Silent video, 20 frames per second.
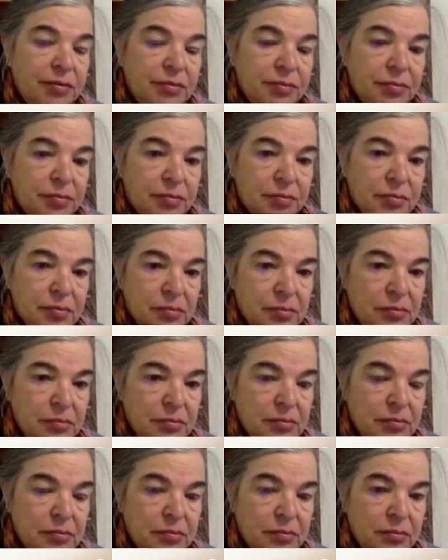
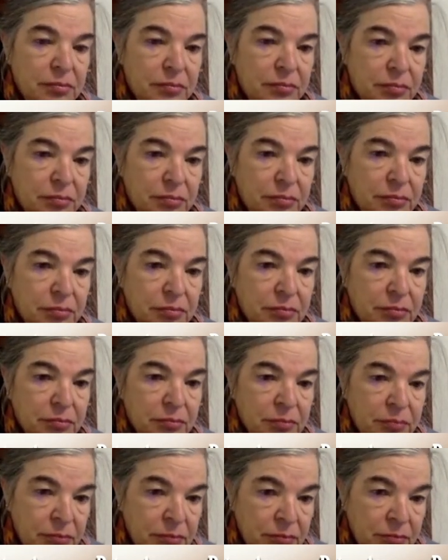
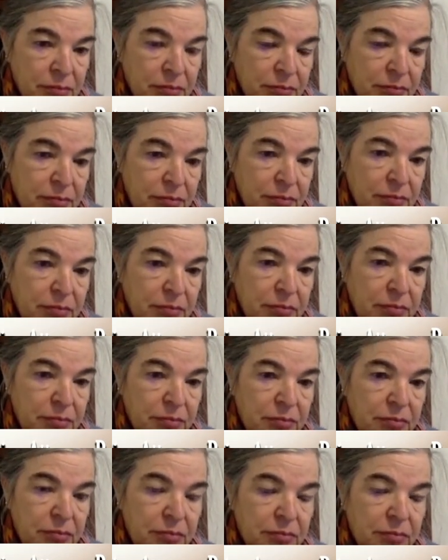
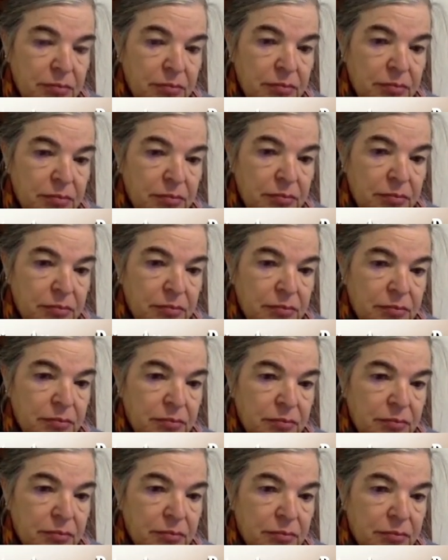
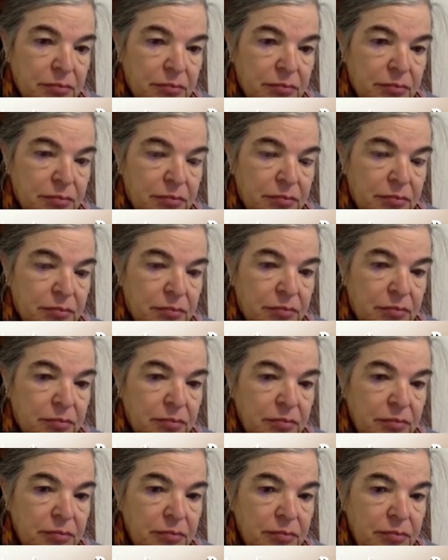
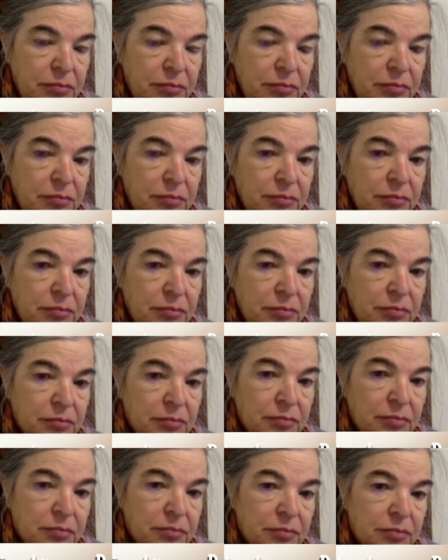
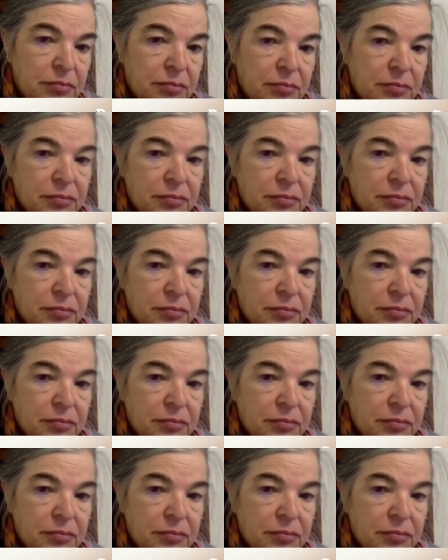No words are spoken by the person on screen.